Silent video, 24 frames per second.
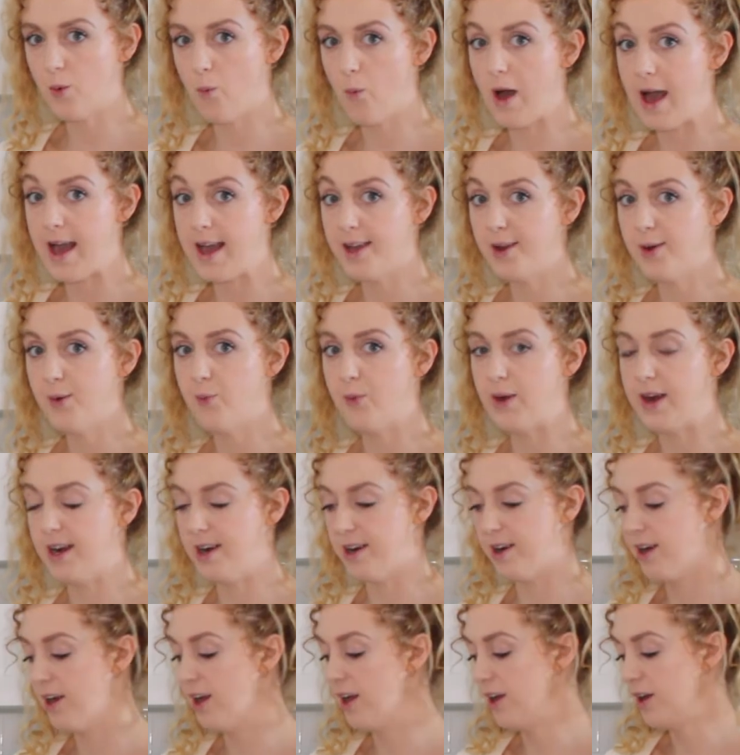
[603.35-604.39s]
way,
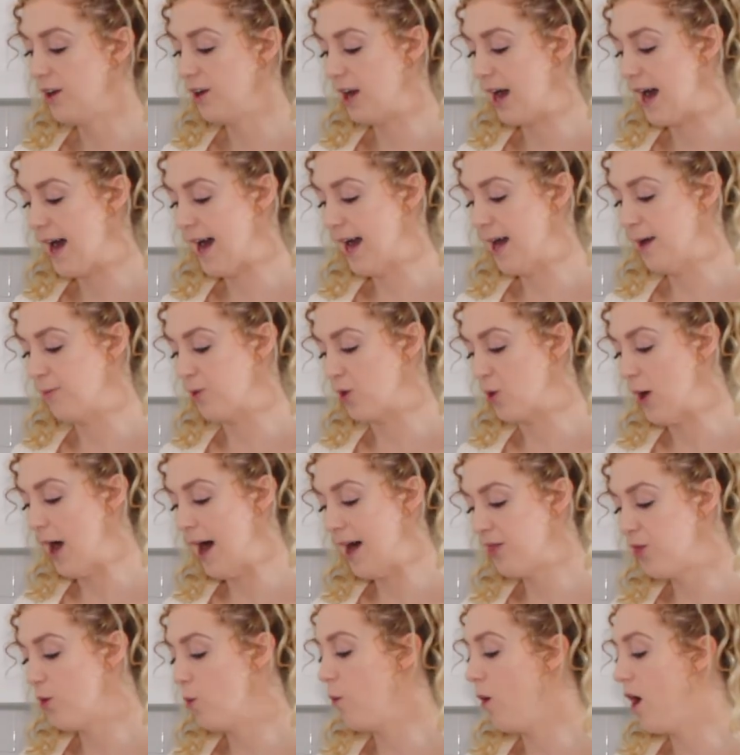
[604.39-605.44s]
where you
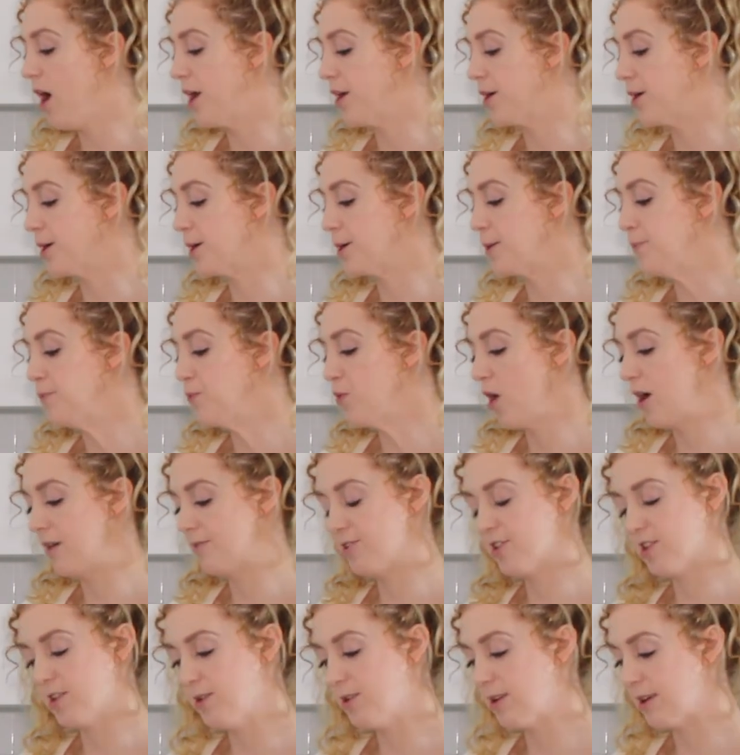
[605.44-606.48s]
add the water,
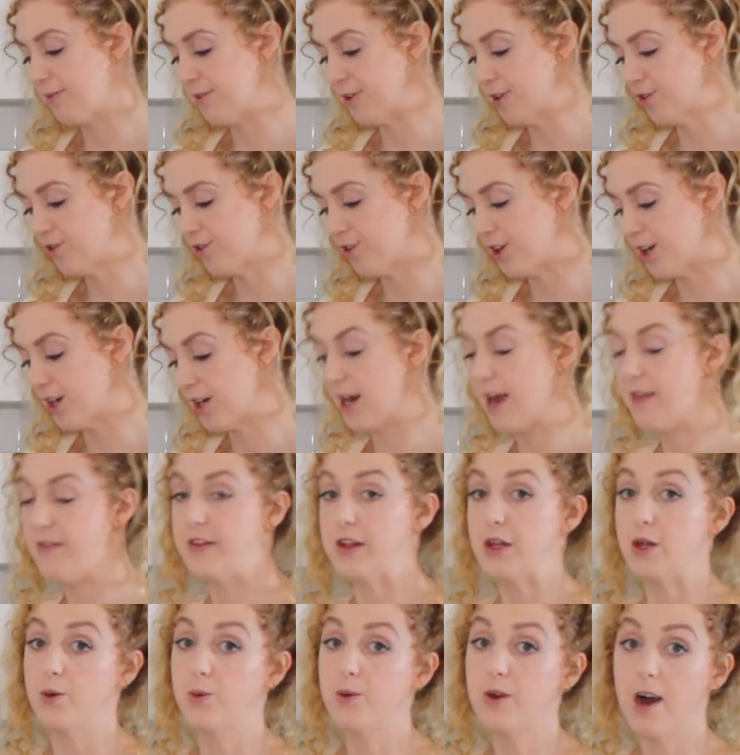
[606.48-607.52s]
obviously you give it a stir, and
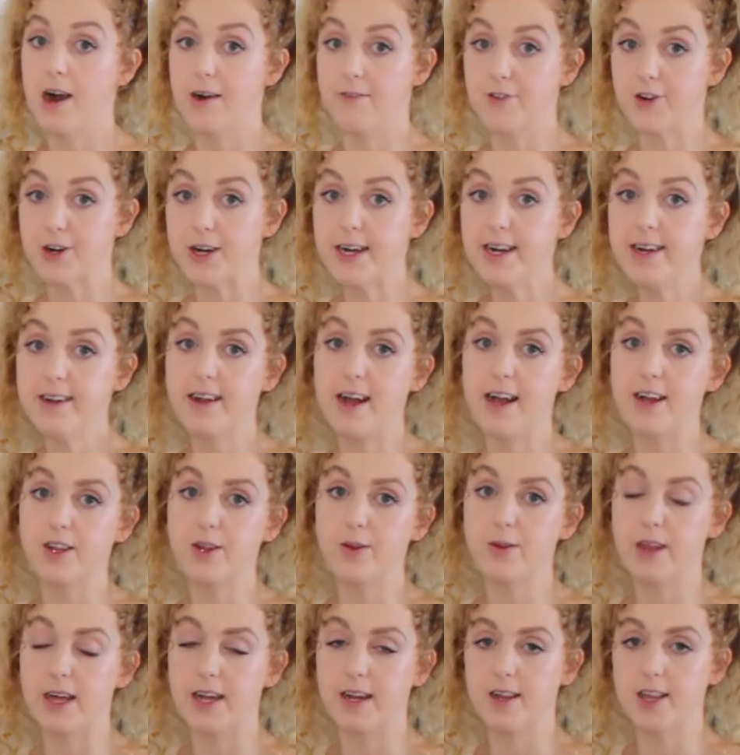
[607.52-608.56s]
then you cover it and
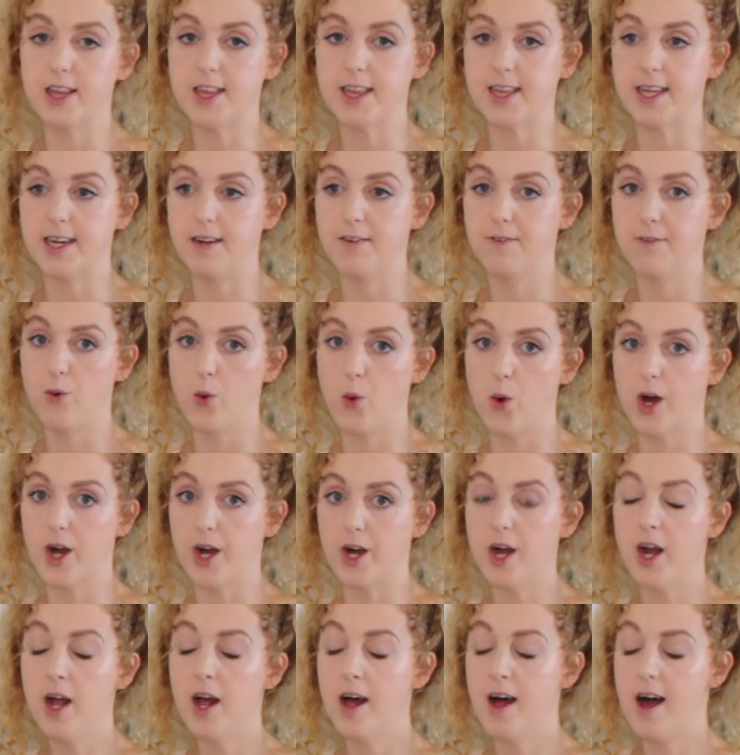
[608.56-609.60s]
you let it sit
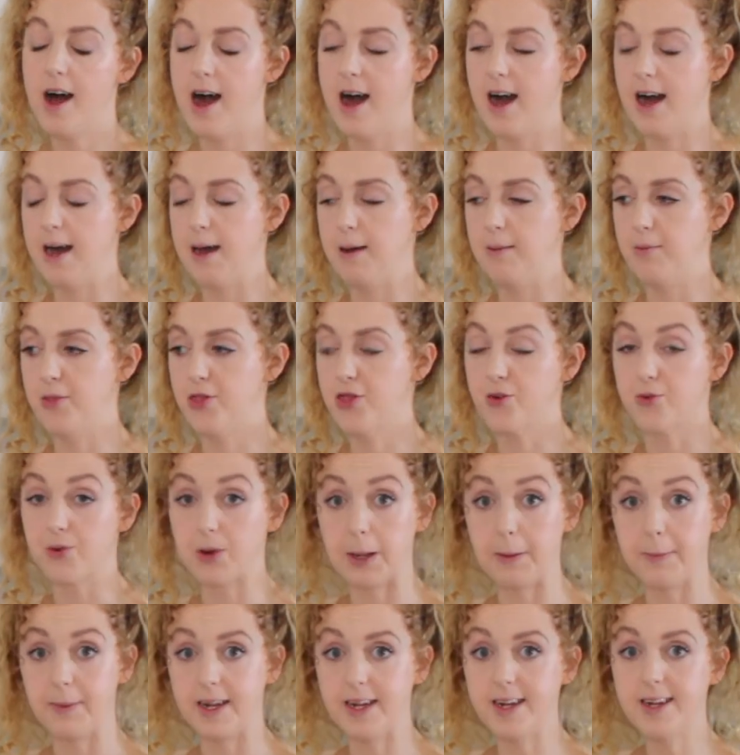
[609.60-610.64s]
for
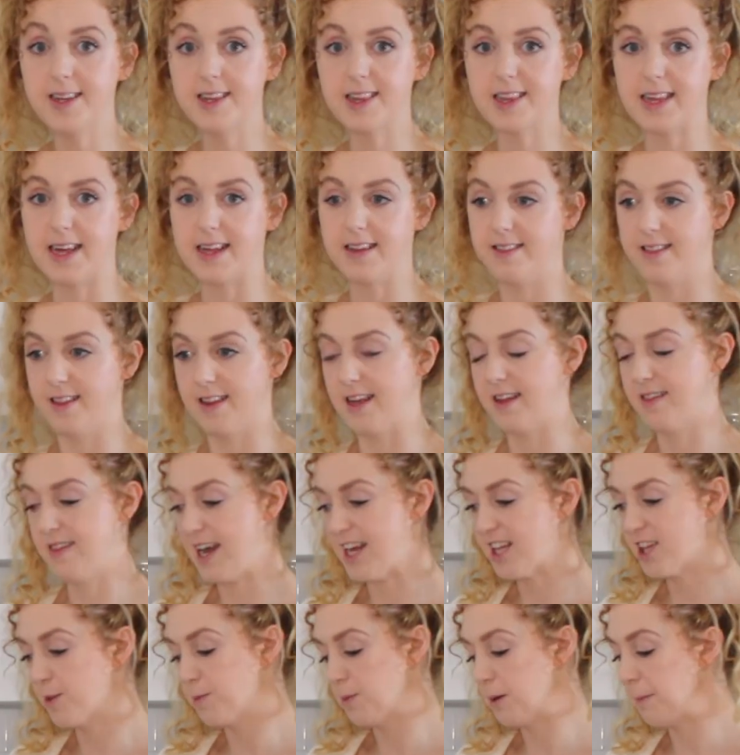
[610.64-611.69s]
3 minutes, and like
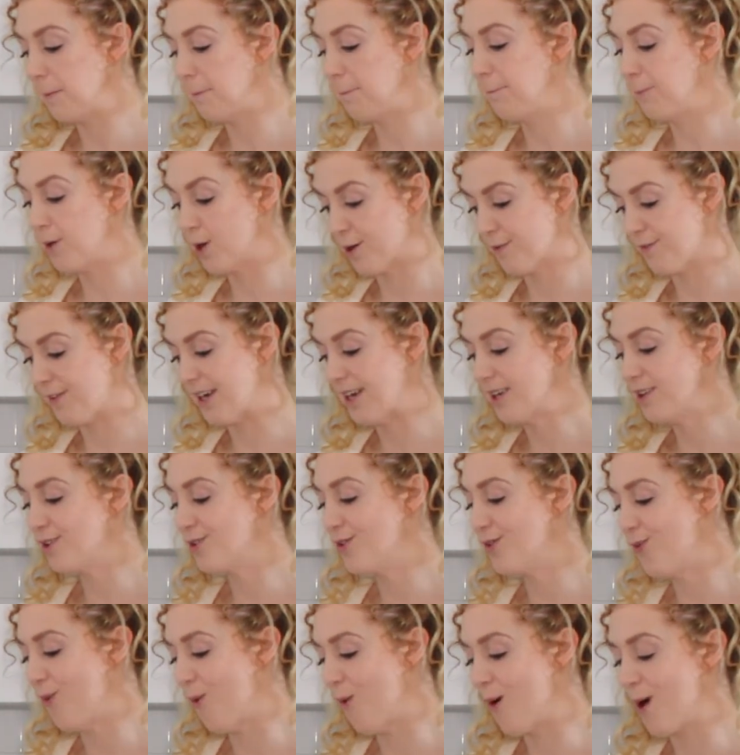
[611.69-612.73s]
that's been perfect
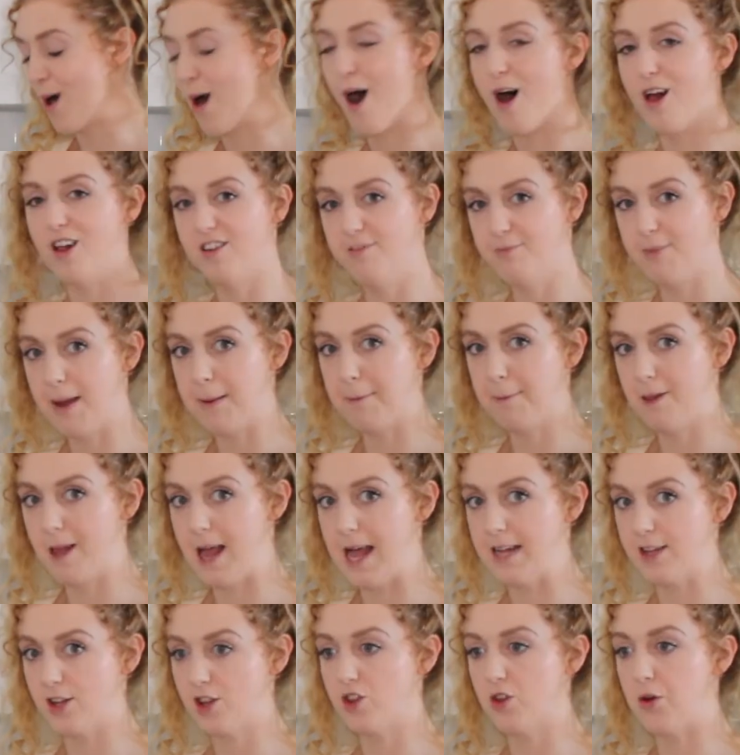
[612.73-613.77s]
for all of my
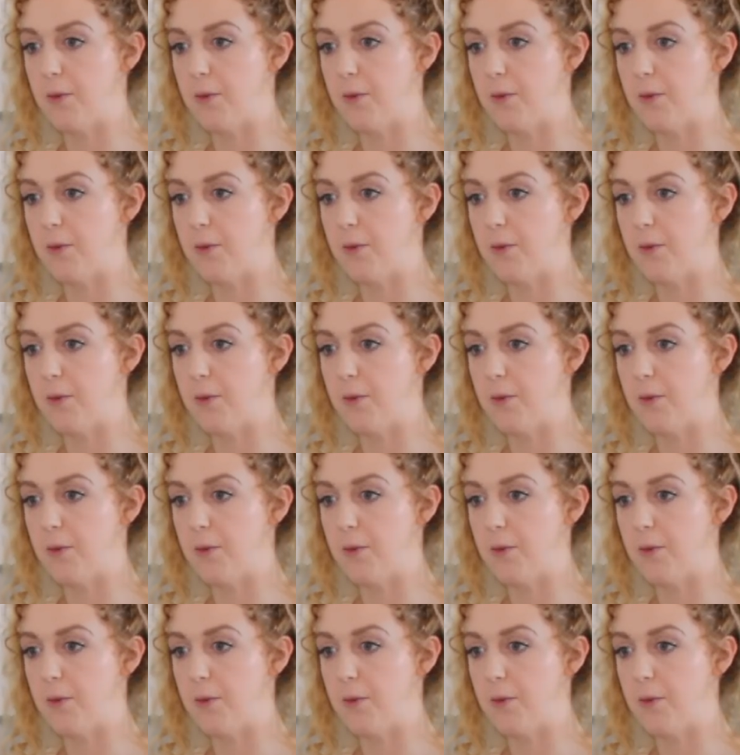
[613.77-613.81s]
blends.